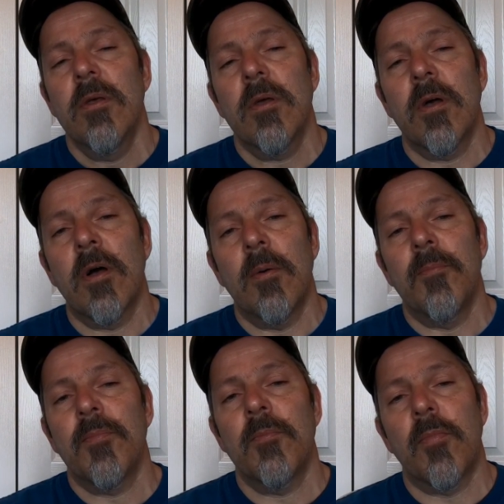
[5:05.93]

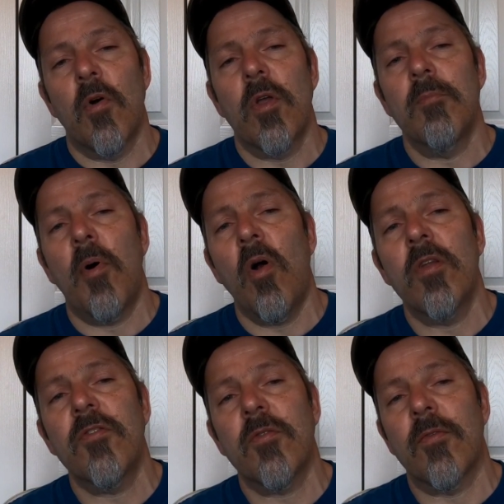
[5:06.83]
broken
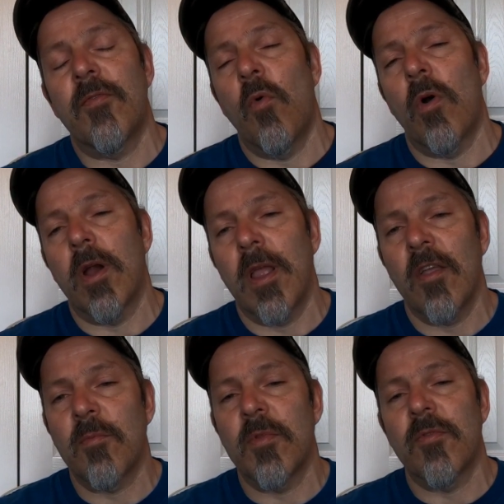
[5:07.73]
parts, or four, I
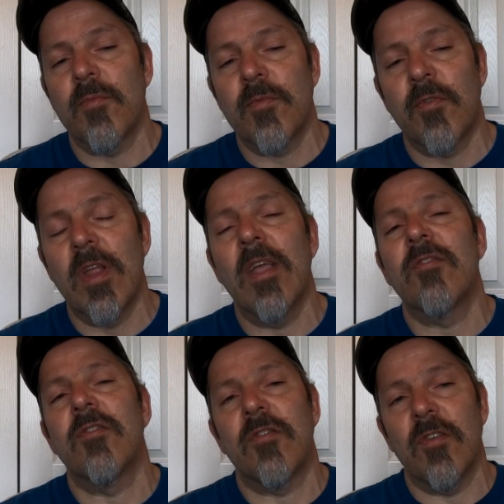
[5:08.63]
guess, but three
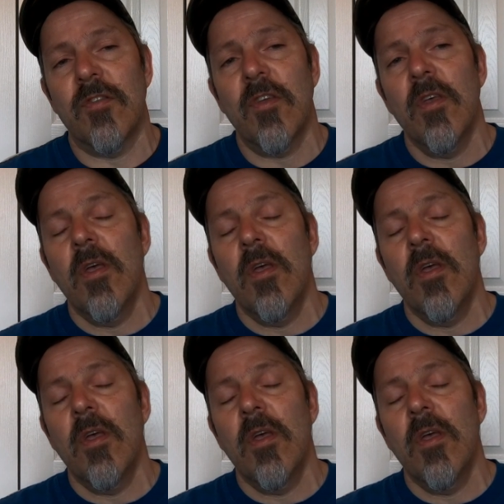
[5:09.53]
instances